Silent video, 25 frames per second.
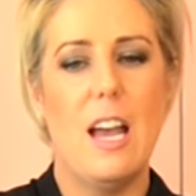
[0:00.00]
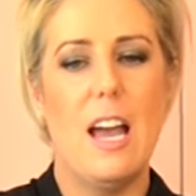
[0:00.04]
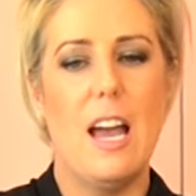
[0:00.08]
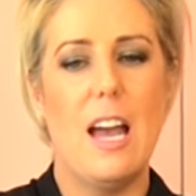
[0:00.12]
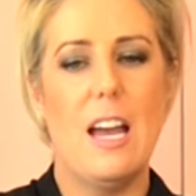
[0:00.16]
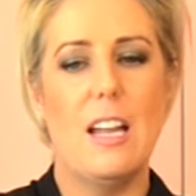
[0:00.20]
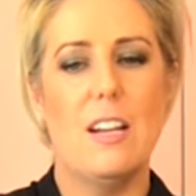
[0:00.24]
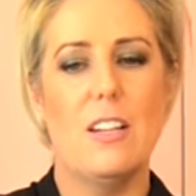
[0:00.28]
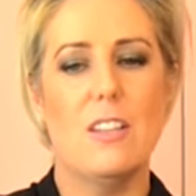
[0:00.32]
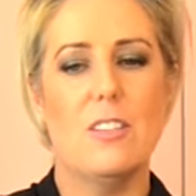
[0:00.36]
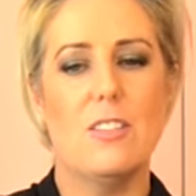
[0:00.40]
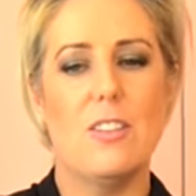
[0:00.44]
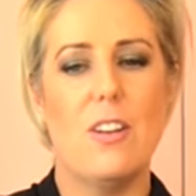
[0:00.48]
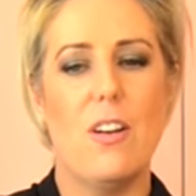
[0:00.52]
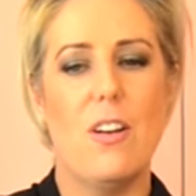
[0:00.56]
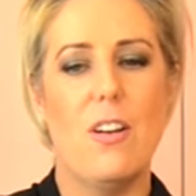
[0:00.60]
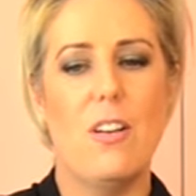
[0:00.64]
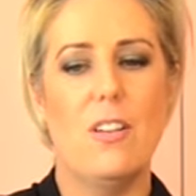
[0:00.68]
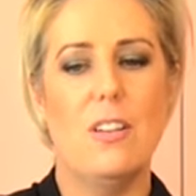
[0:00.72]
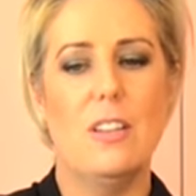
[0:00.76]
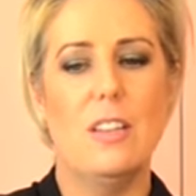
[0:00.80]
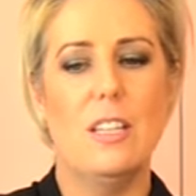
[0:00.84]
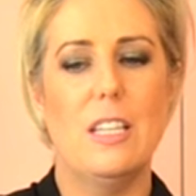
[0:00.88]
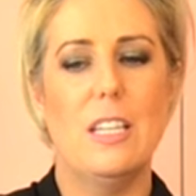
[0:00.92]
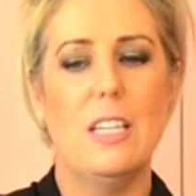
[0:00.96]
and
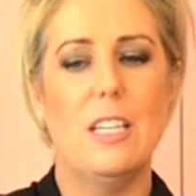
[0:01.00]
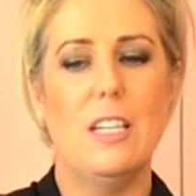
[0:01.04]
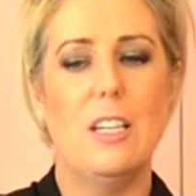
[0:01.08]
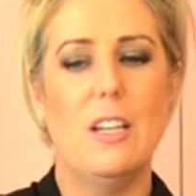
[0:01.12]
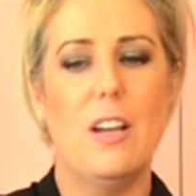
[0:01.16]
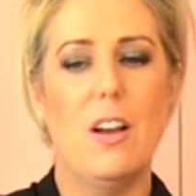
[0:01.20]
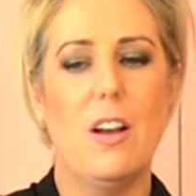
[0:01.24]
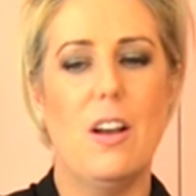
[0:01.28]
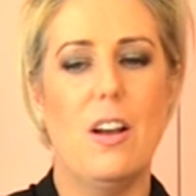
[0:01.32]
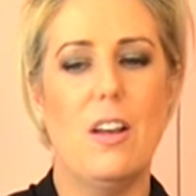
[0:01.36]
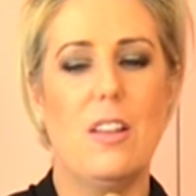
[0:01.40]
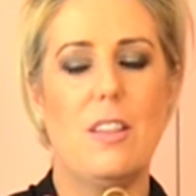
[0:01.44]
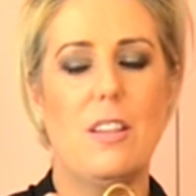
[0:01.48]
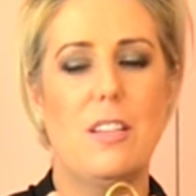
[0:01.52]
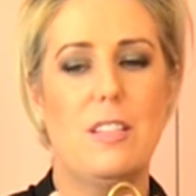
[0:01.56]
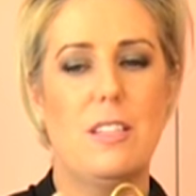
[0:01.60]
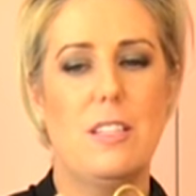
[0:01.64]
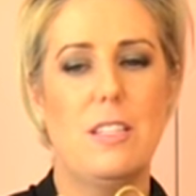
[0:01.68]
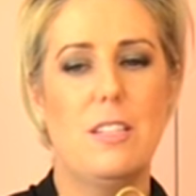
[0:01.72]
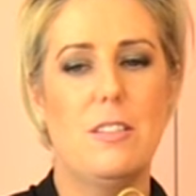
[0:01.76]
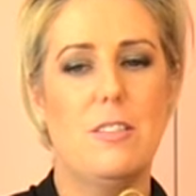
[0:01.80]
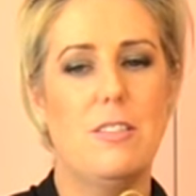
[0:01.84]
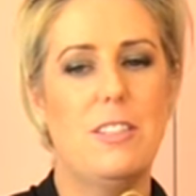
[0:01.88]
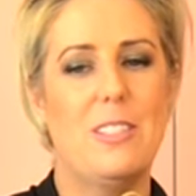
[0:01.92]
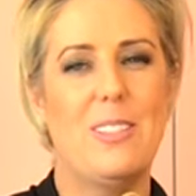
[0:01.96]
the
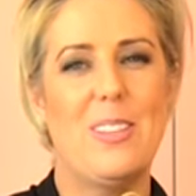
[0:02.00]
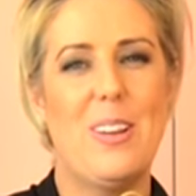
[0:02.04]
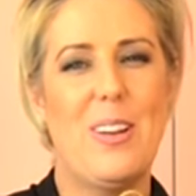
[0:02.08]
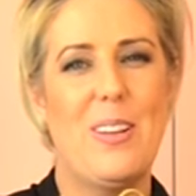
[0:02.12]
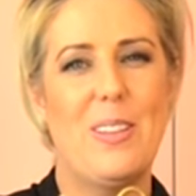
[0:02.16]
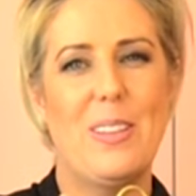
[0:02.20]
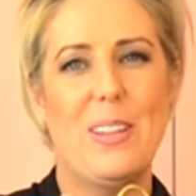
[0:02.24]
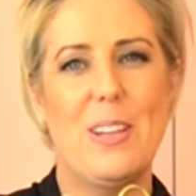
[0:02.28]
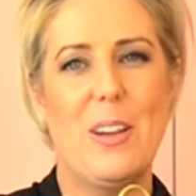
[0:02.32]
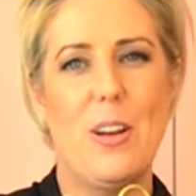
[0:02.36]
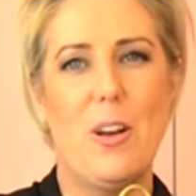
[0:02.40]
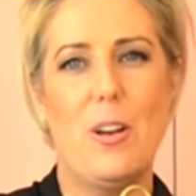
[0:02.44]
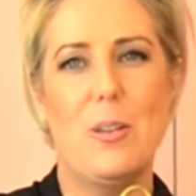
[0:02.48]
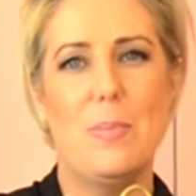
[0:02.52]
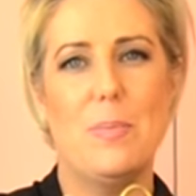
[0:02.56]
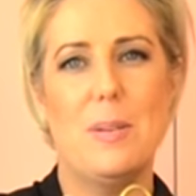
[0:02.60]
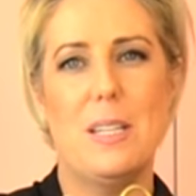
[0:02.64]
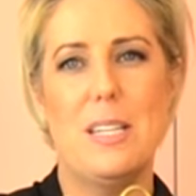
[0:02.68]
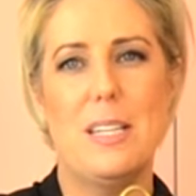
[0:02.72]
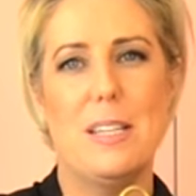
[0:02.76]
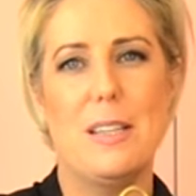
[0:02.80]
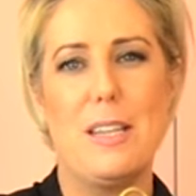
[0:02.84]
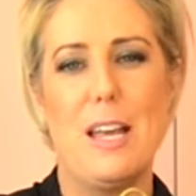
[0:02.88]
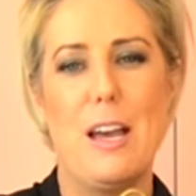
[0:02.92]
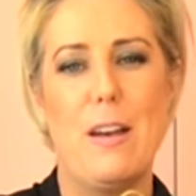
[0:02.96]
scissor is only
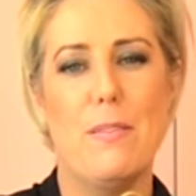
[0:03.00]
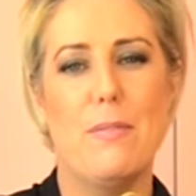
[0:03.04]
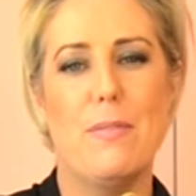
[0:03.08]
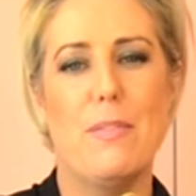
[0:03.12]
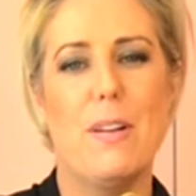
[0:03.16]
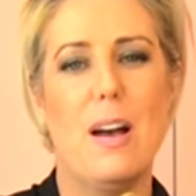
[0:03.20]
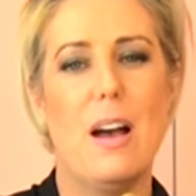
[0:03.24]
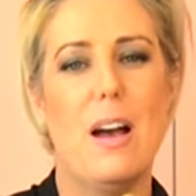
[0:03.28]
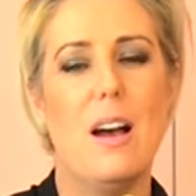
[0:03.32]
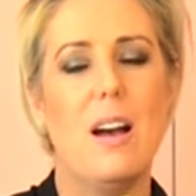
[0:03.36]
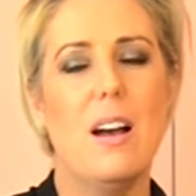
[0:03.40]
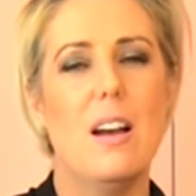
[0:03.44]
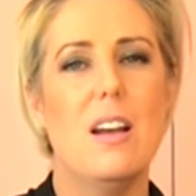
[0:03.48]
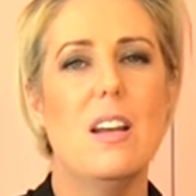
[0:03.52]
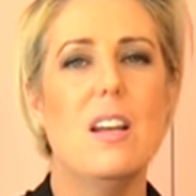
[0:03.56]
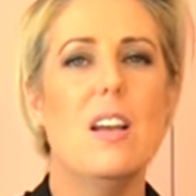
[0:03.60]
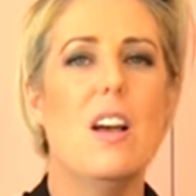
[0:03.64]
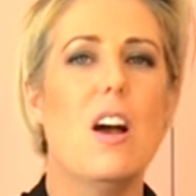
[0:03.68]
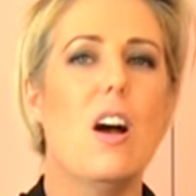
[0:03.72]
opening that far,